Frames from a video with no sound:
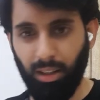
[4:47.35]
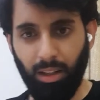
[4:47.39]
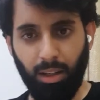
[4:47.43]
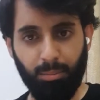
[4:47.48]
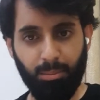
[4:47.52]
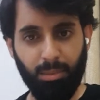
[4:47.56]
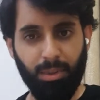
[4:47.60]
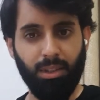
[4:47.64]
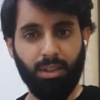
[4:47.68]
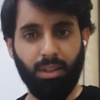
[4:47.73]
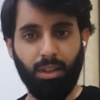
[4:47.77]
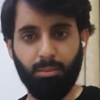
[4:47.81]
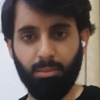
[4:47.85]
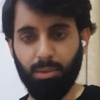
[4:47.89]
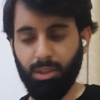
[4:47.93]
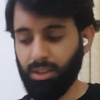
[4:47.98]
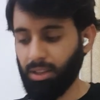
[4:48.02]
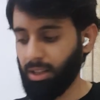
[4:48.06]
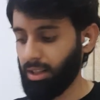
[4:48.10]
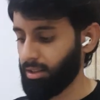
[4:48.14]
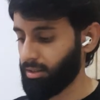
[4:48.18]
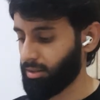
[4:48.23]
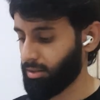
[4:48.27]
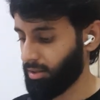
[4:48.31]
N plus n plus
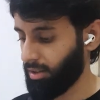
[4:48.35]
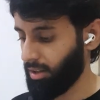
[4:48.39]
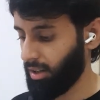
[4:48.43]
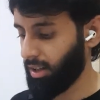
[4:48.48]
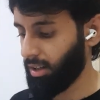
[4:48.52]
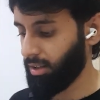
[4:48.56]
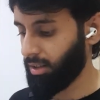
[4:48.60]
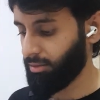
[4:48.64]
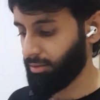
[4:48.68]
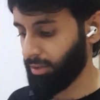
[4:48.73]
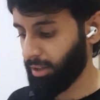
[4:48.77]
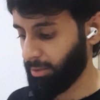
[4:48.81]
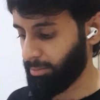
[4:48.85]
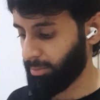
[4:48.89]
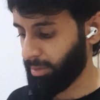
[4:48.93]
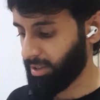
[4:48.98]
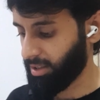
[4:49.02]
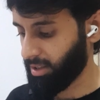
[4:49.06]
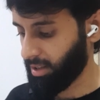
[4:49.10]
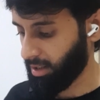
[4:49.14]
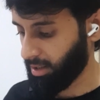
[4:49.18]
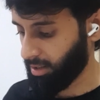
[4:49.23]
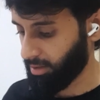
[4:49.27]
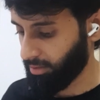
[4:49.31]
n is 3n, 5 plus
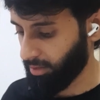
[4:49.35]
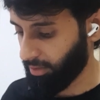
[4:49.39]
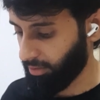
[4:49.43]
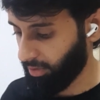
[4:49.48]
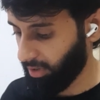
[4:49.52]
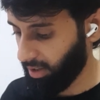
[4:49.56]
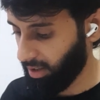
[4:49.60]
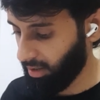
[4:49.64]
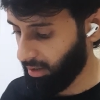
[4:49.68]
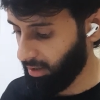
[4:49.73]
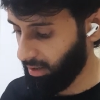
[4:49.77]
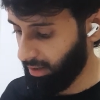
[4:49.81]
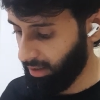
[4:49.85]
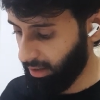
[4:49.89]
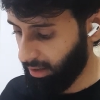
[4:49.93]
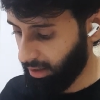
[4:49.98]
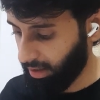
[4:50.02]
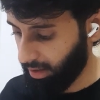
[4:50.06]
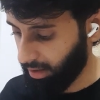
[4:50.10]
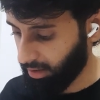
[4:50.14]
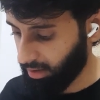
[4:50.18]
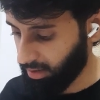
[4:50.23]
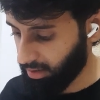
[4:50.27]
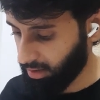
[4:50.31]
10 is 15,
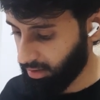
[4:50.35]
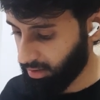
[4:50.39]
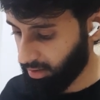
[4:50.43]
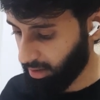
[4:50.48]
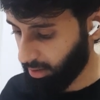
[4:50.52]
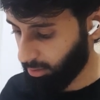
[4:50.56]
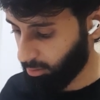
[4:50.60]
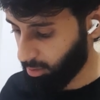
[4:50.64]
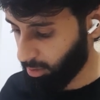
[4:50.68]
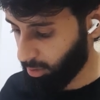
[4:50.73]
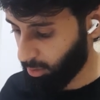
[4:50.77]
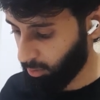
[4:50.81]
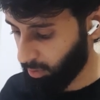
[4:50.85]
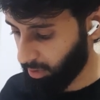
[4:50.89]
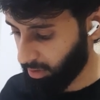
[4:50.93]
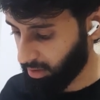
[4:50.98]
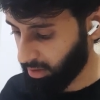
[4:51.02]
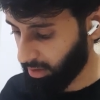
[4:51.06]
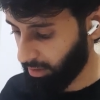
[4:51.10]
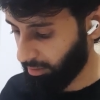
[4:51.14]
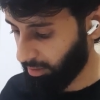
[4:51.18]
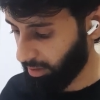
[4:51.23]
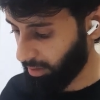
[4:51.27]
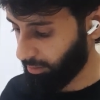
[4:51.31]
and this is equal to
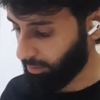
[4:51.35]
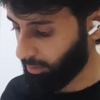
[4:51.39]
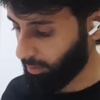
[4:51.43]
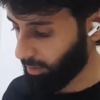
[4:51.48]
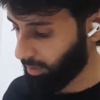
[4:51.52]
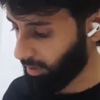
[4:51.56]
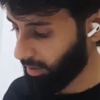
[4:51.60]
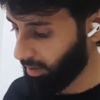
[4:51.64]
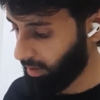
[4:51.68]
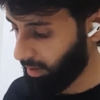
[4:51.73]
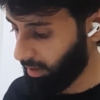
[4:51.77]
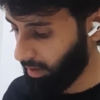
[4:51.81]
174.